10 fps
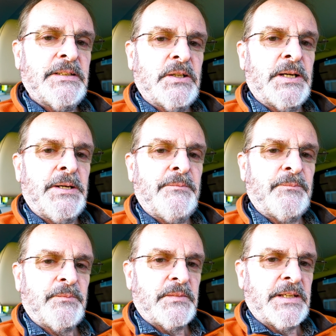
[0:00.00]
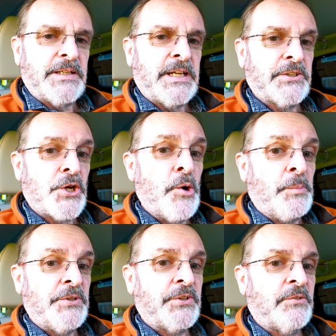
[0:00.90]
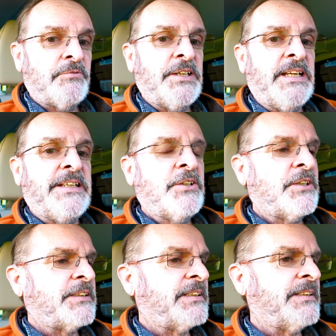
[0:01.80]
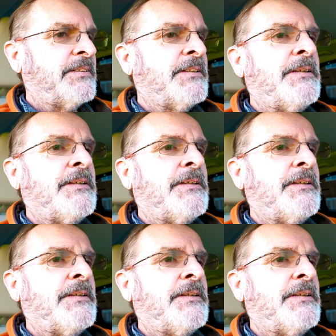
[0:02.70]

um, it's opened really nicely.